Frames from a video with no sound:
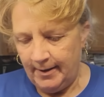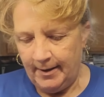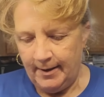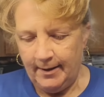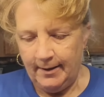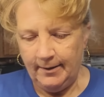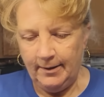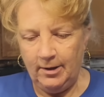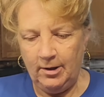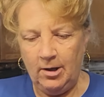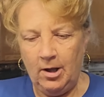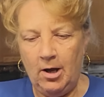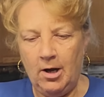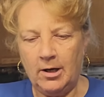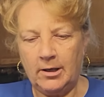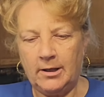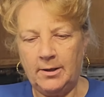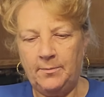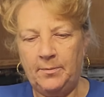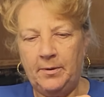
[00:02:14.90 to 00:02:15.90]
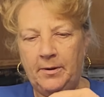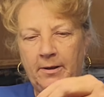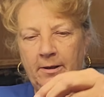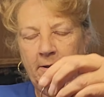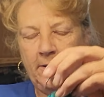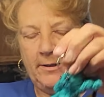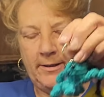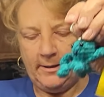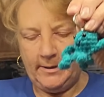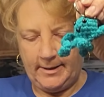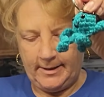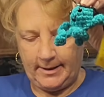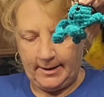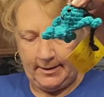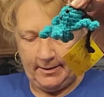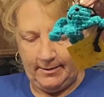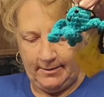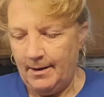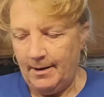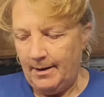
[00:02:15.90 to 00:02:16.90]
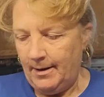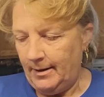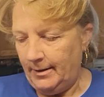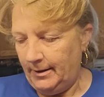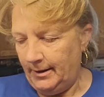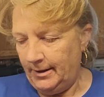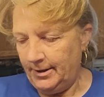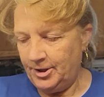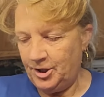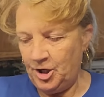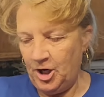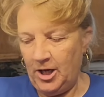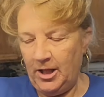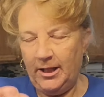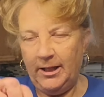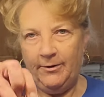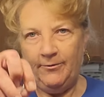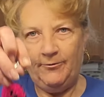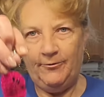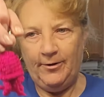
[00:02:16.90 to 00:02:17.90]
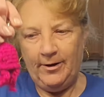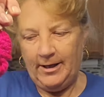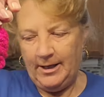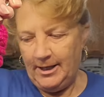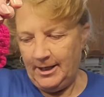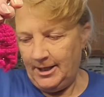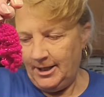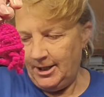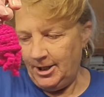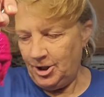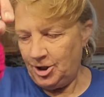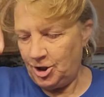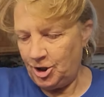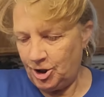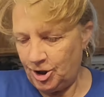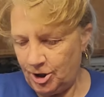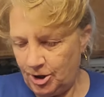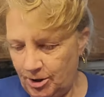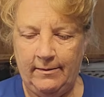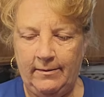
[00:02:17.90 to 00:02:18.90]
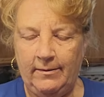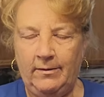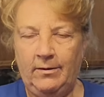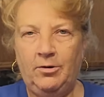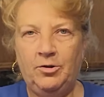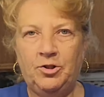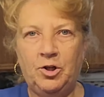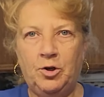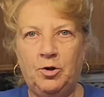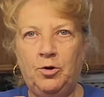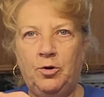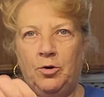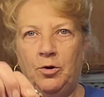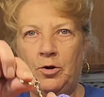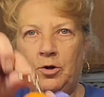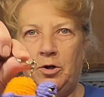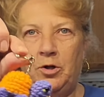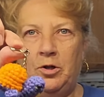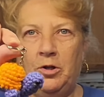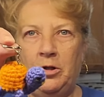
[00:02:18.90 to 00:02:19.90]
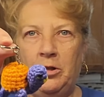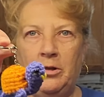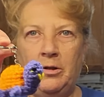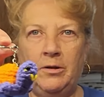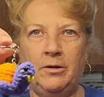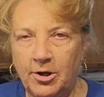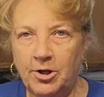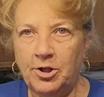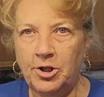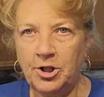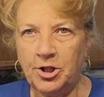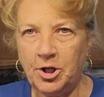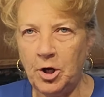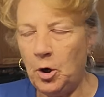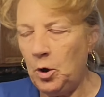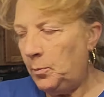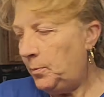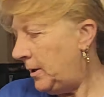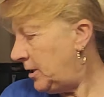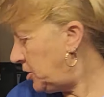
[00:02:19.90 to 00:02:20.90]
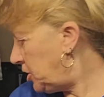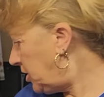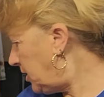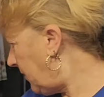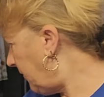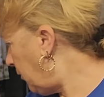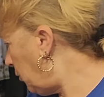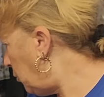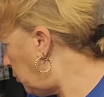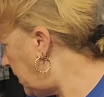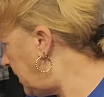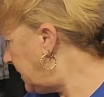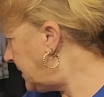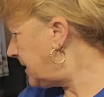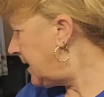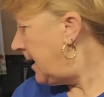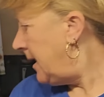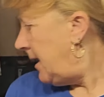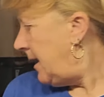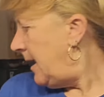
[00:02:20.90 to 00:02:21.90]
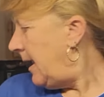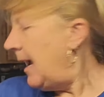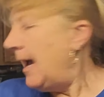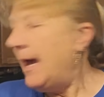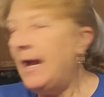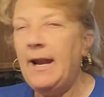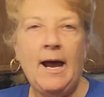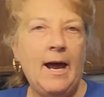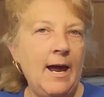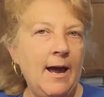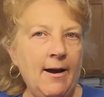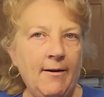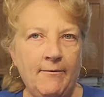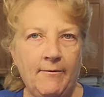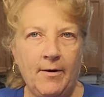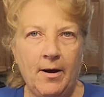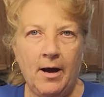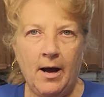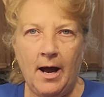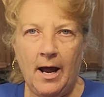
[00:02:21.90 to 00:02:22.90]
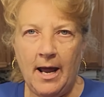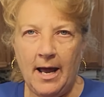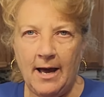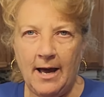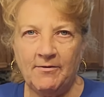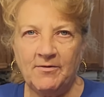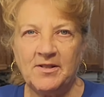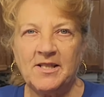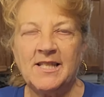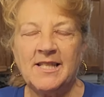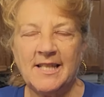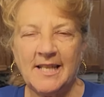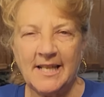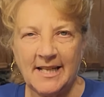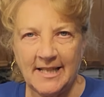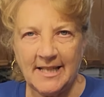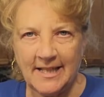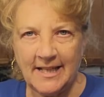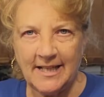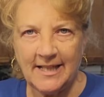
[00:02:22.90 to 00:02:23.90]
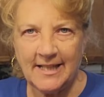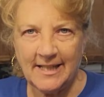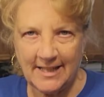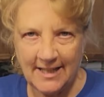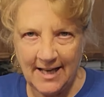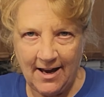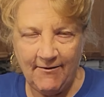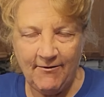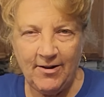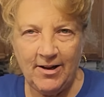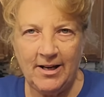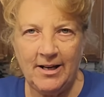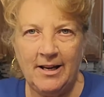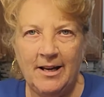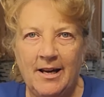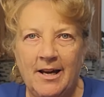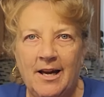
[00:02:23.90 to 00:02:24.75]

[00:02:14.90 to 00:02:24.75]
A little octopus, little jellyfish, little turtle, just a whole bunch of different ones. And I have 67